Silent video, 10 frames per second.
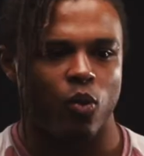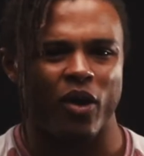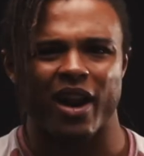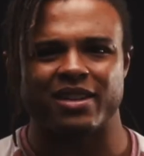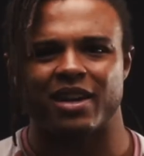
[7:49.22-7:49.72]

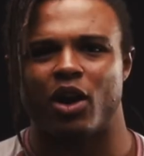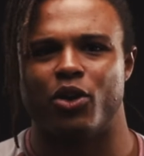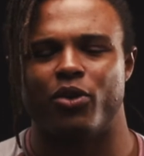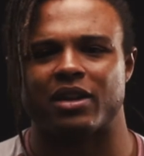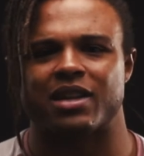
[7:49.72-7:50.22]
Would I tell
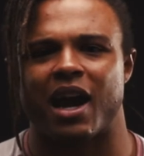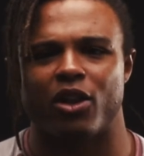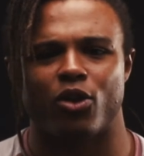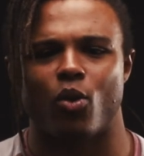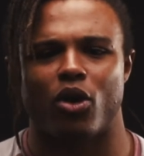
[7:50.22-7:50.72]
you that
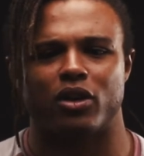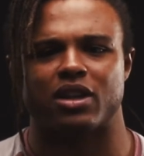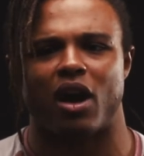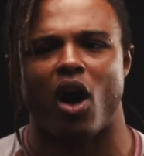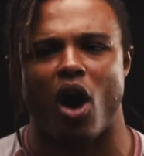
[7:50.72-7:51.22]
Tyler
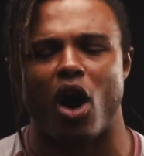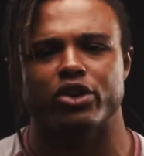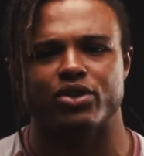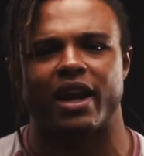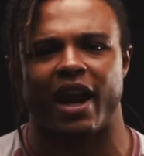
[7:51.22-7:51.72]
works one
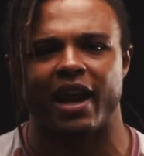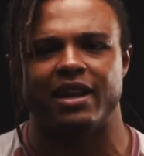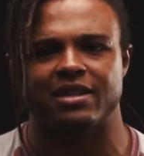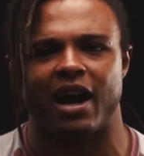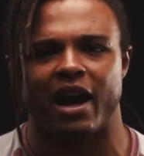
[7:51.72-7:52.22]
hundred
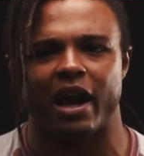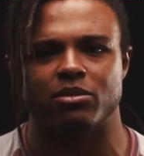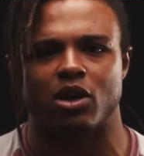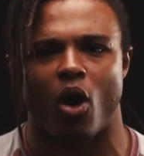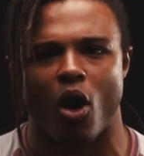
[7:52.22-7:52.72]
eighty
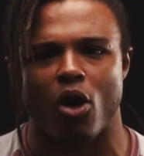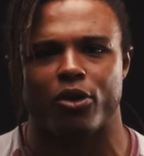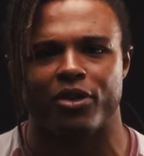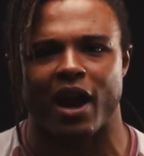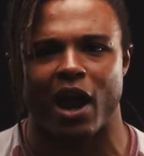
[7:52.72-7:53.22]
times
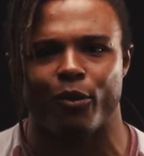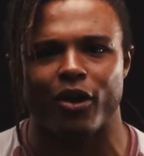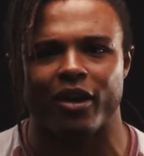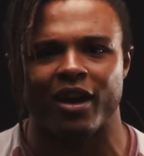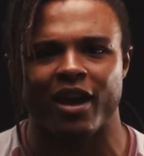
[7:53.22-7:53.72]
harder than I
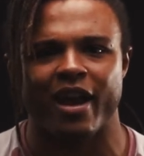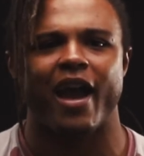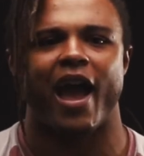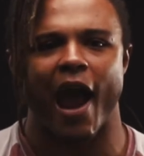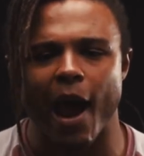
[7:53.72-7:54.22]
work?
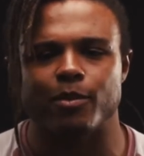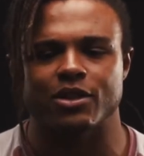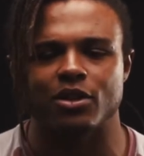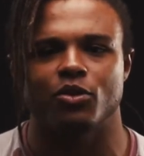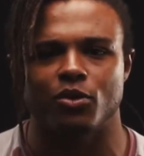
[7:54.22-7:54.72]

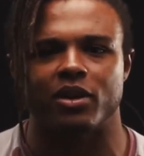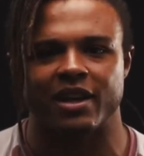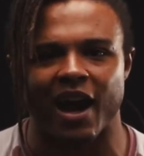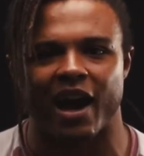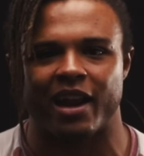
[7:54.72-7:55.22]
Absolutely
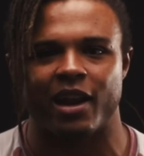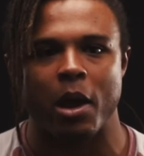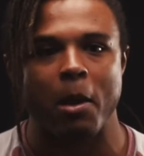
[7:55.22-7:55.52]
not.